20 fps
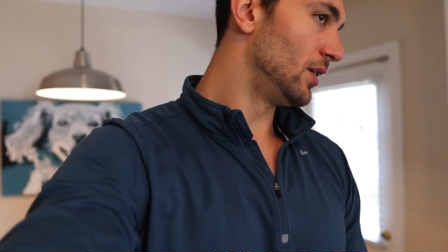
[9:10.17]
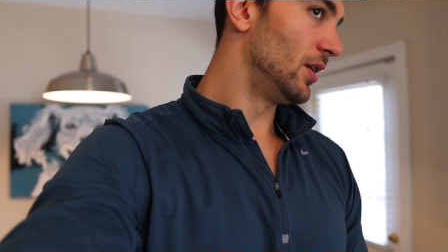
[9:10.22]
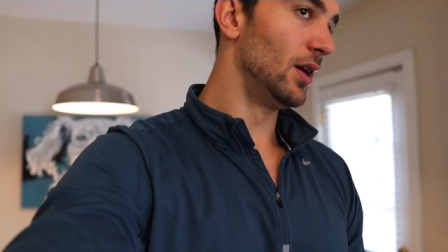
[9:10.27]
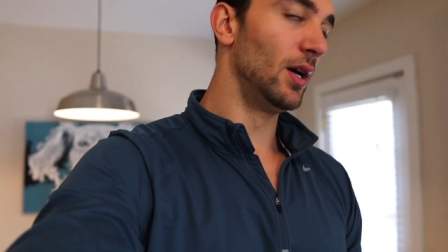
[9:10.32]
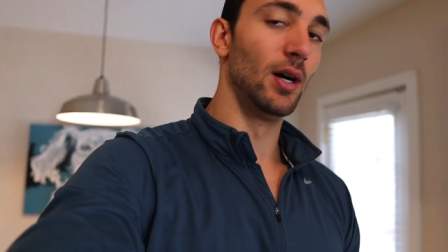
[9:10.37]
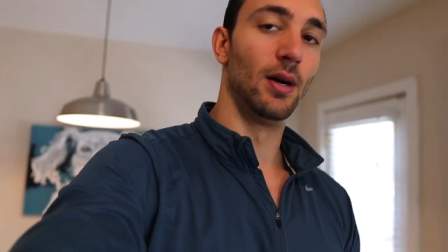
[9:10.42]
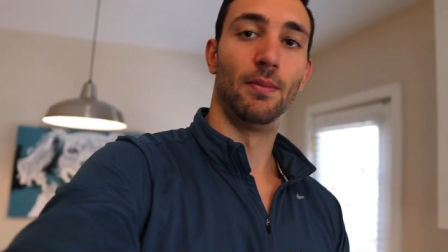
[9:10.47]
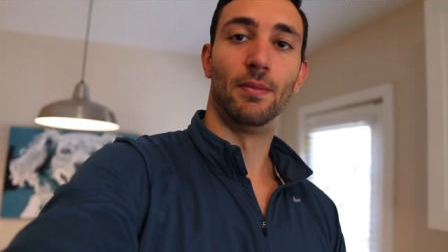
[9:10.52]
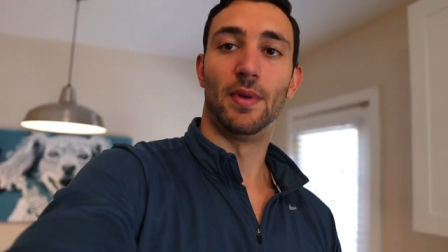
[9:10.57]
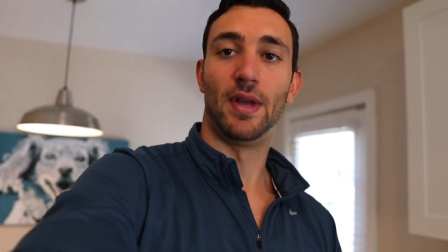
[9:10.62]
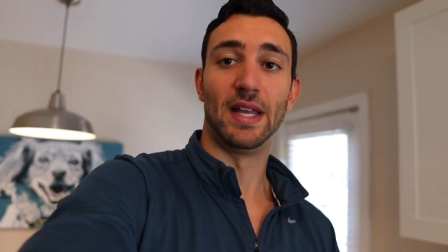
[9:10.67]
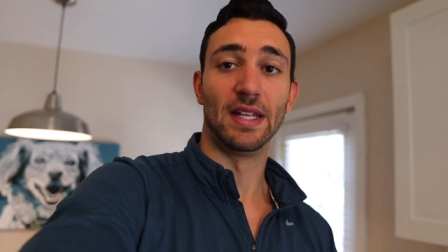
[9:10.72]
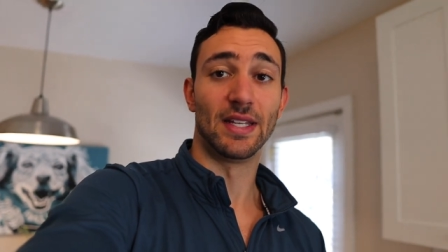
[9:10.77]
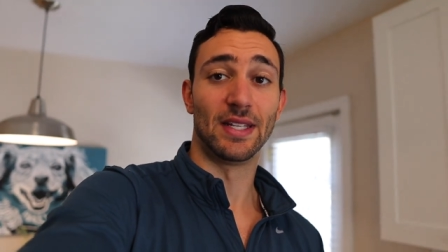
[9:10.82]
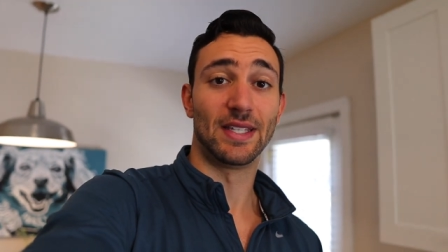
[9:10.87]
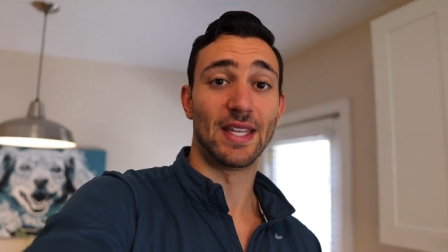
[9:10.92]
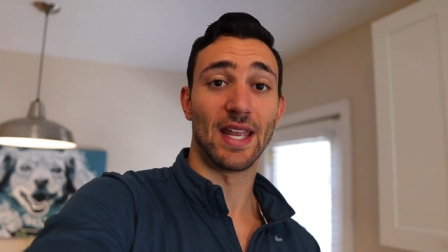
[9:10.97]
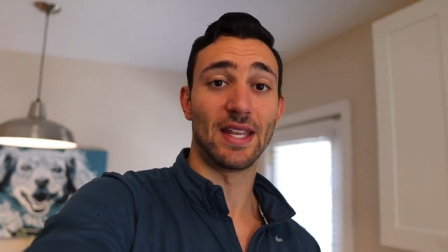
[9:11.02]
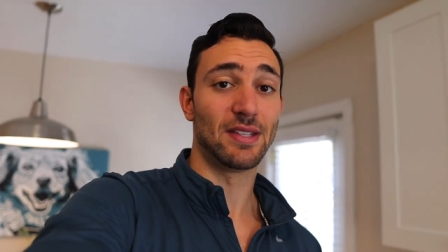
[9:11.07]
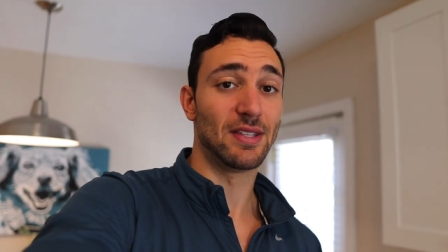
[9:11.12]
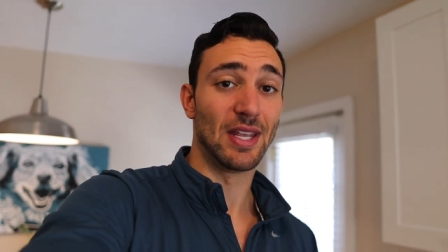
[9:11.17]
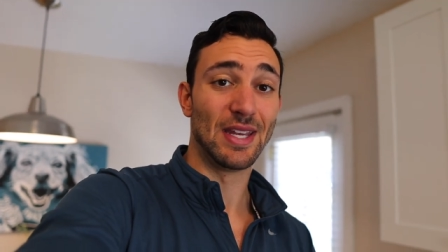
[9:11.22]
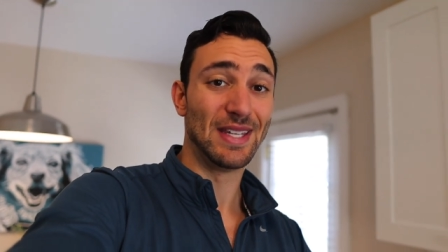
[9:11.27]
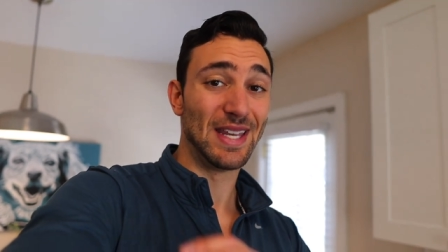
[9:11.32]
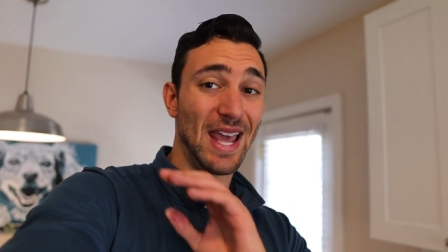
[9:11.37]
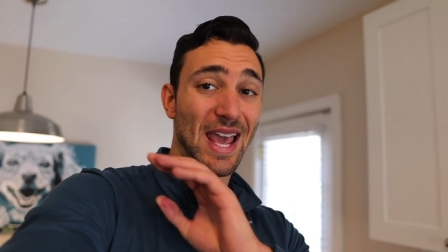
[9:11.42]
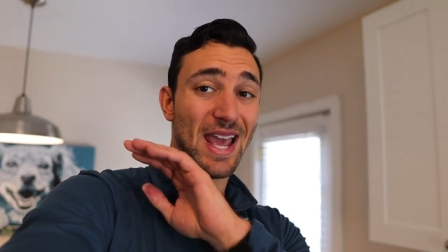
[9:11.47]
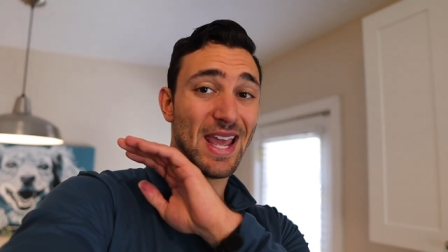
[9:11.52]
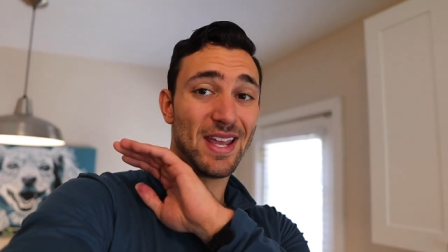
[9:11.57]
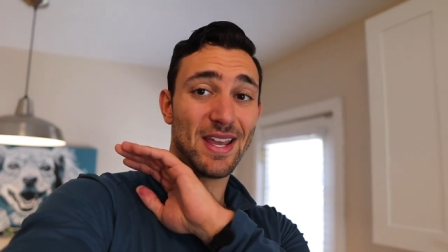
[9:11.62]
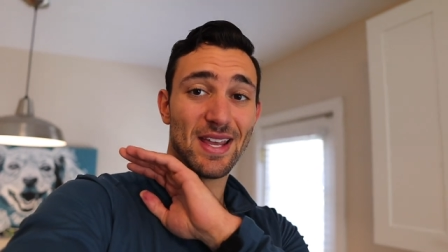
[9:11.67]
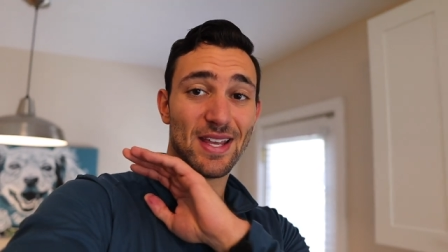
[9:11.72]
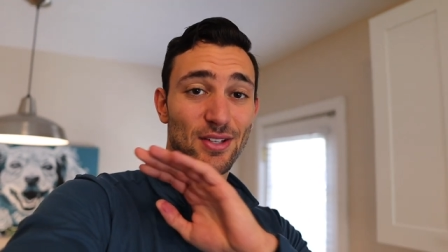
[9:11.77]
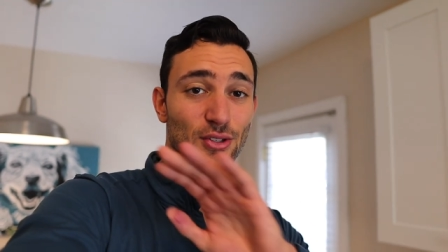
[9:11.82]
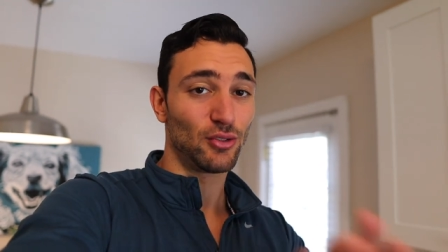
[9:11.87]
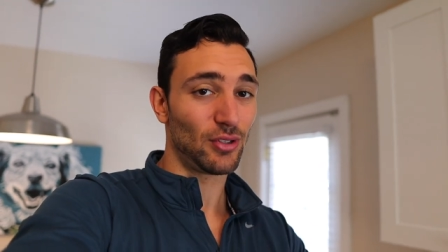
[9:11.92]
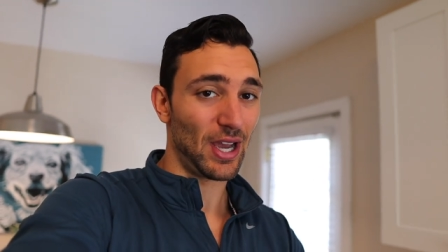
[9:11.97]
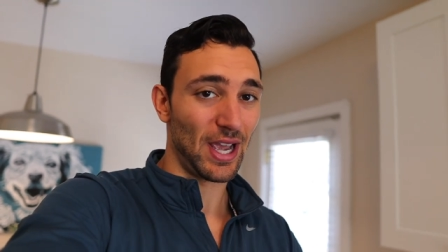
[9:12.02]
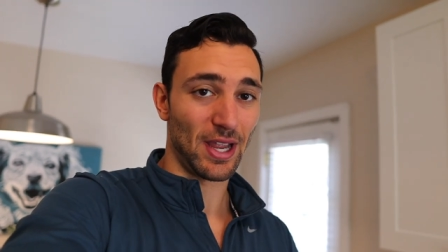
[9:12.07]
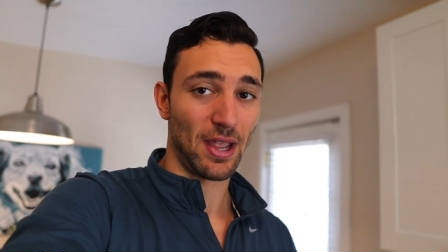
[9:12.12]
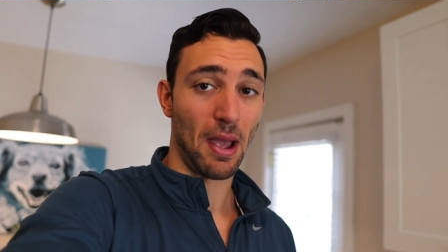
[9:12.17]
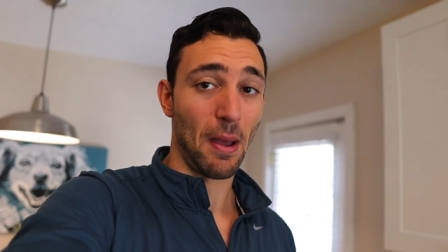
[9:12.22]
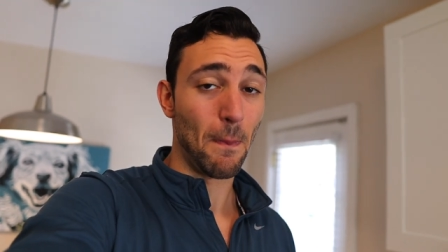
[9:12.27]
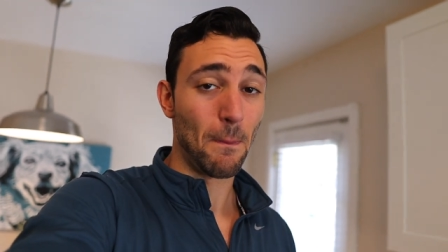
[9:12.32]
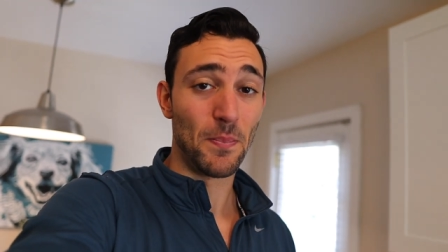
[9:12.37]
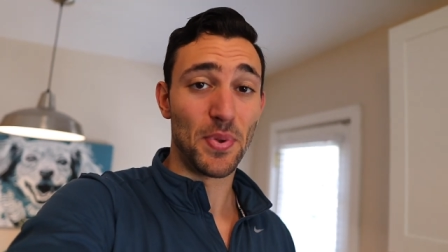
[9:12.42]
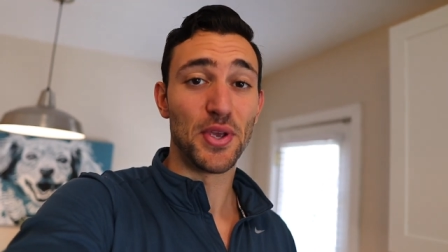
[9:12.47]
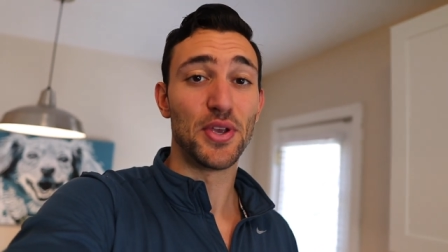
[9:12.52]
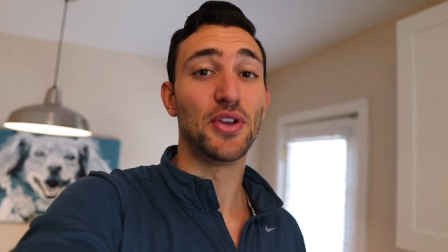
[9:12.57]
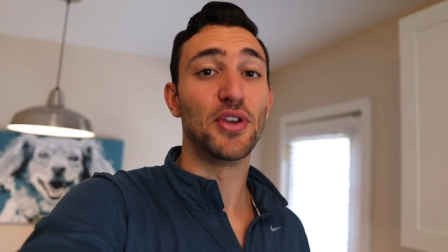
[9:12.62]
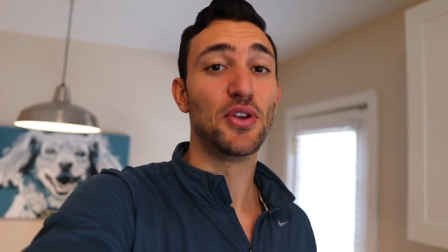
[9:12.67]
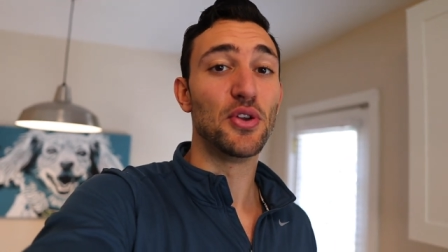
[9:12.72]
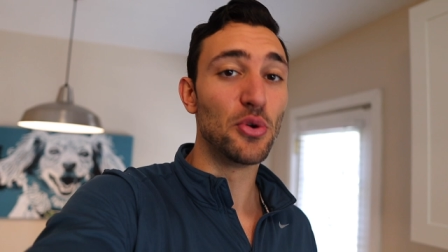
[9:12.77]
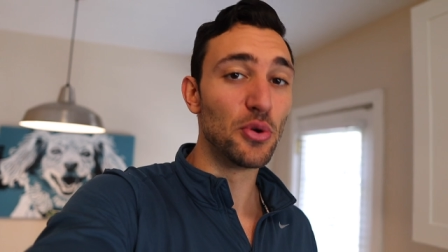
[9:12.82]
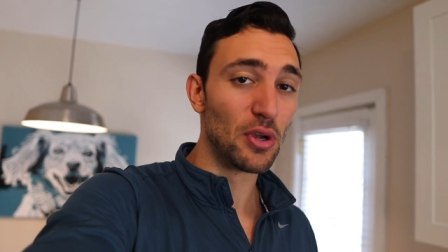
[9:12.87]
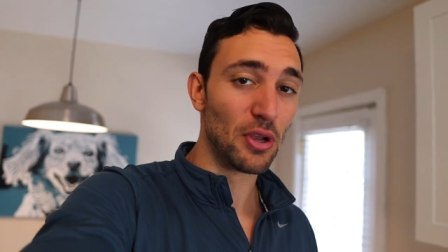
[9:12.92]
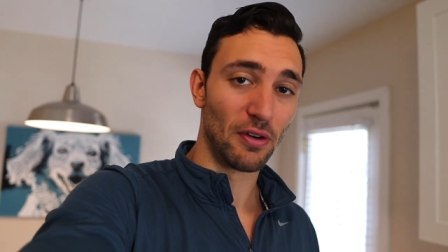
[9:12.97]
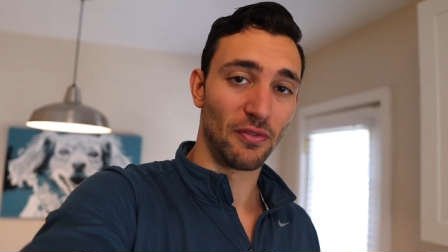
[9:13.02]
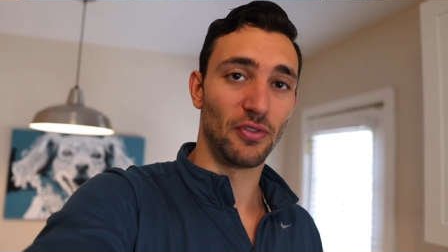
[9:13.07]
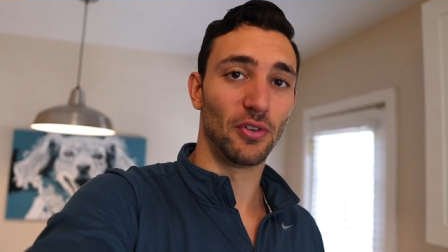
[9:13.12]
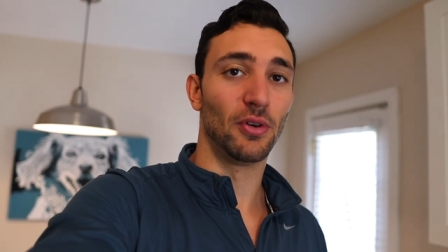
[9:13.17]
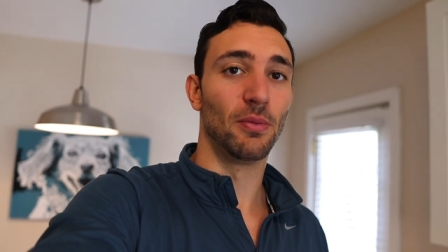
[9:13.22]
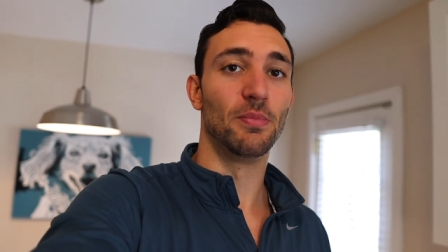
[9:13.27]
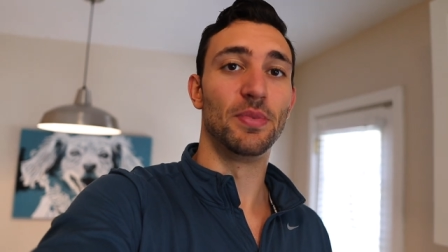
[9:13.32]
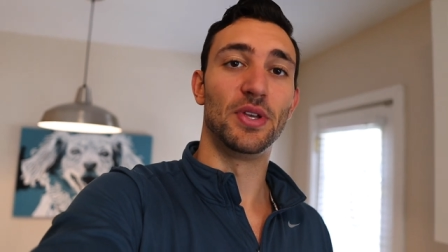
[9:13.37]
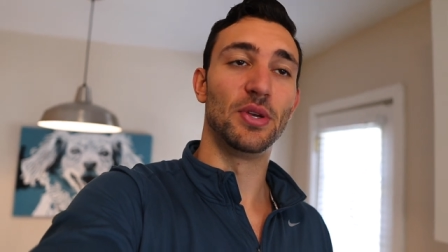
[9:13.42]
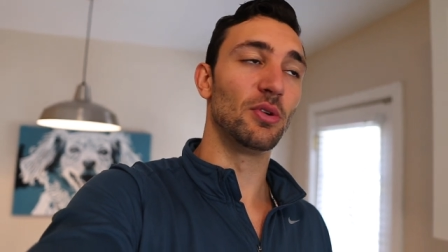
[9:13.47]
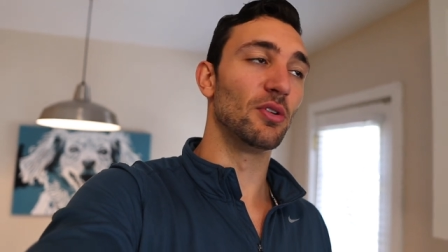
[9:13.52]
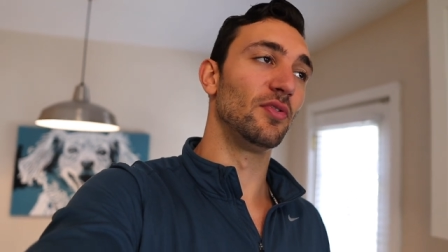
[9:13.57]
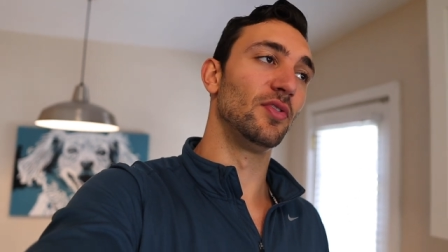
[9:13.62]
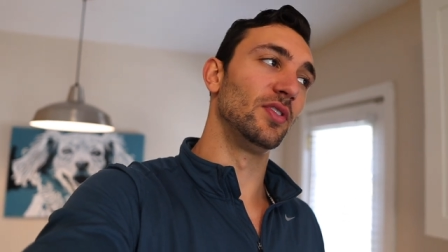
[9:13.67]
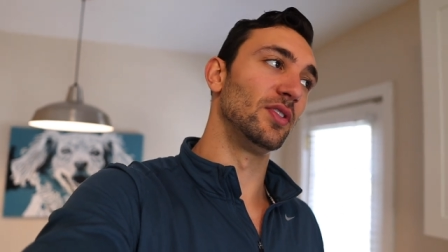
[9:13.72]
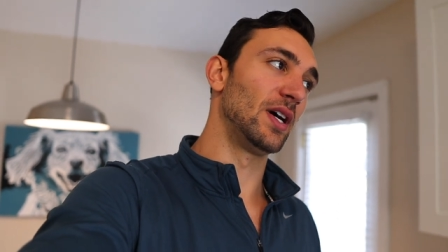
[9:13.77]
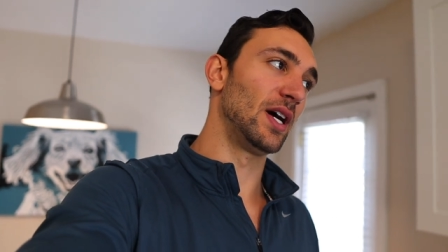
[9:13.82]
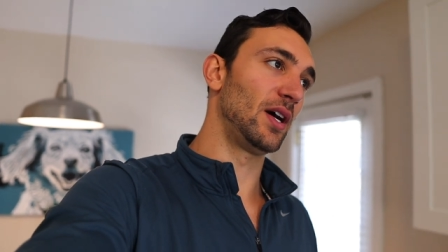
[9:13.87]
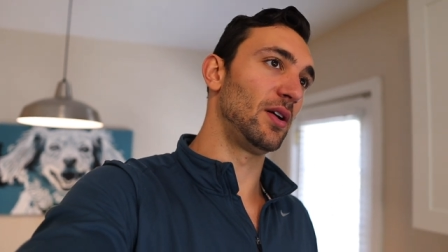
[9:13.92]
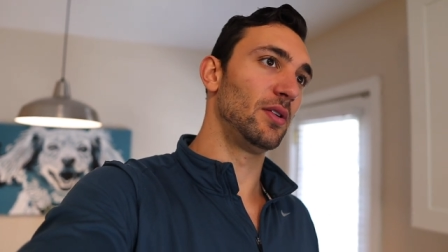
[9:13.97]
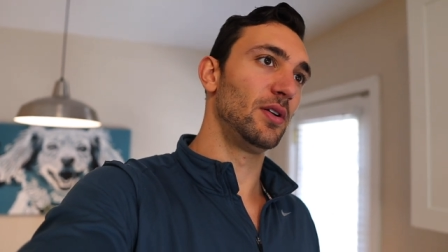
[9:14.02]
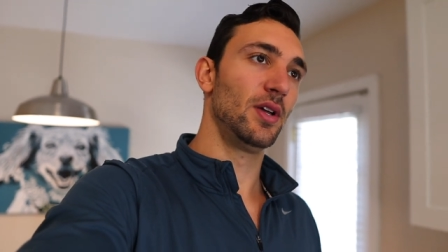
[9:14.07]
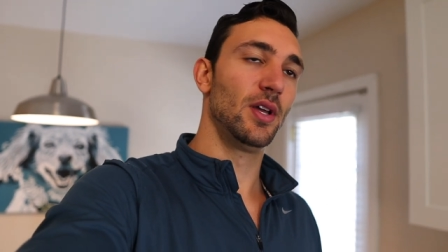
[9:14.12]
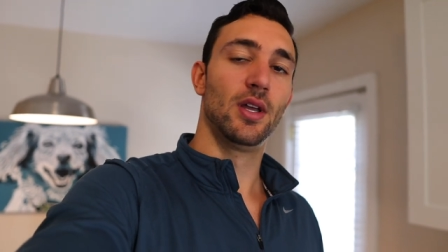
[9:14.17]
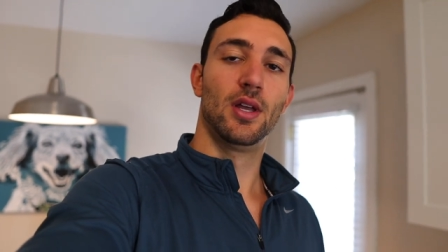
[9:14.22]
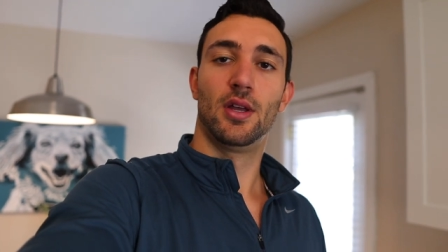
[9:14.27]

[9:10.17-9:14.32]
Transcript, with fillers: Um, it, today is like beautiful beautiful out,